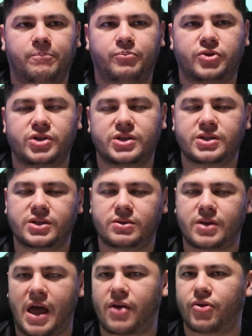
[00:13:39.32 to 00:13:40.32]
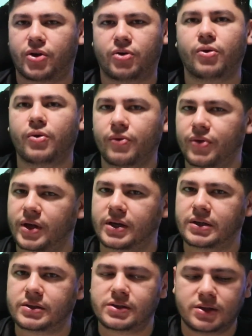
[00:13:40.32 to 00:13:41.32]
Just ethical
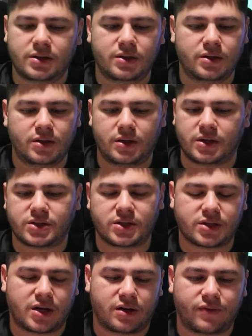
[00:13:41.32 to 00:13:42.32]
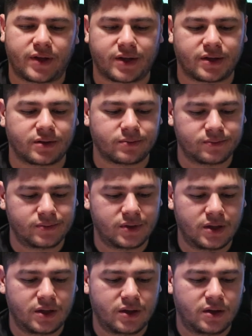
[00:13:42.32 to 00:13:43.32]
things. It's just kind of like
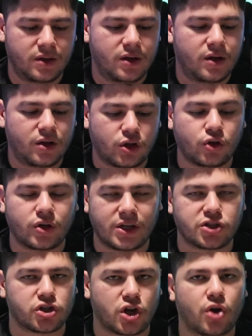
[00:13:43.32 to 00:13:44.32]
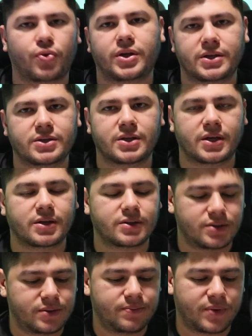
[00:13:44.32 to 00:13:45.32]
you need to know these
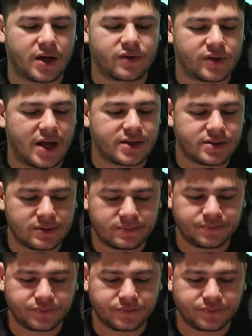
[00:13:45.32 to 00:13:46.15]
things kind of class.